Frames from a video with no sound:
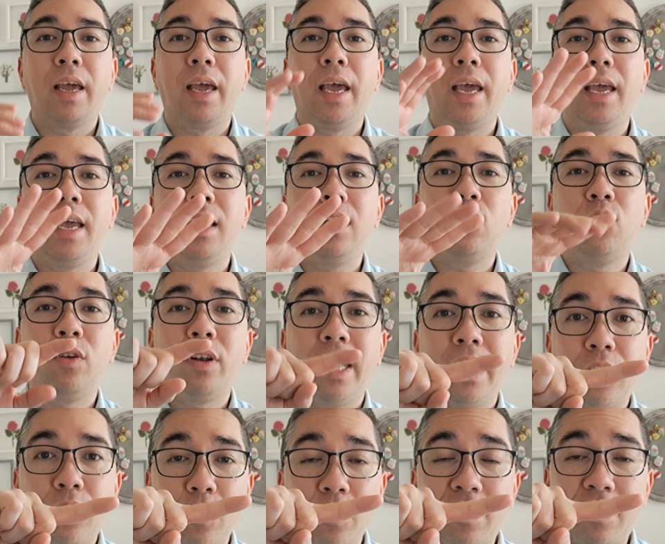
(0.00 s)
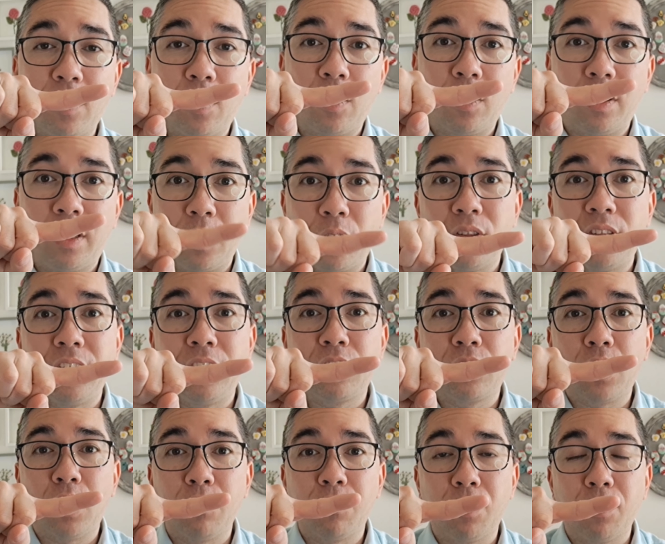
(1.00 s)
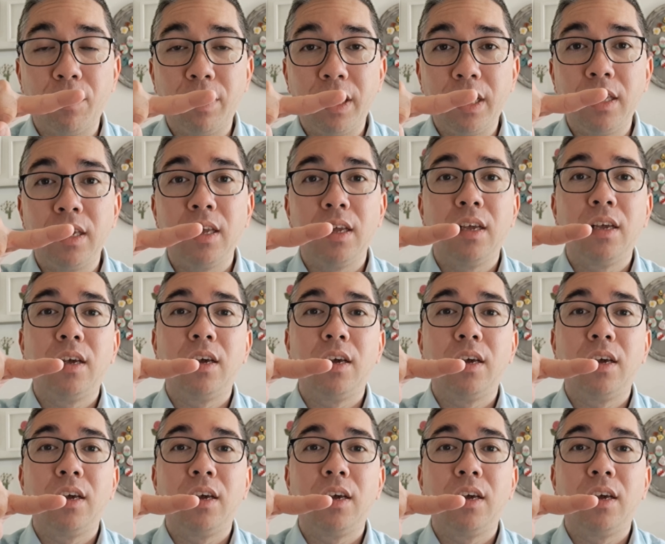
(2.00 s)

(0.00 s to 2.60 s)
and the letters they are discovering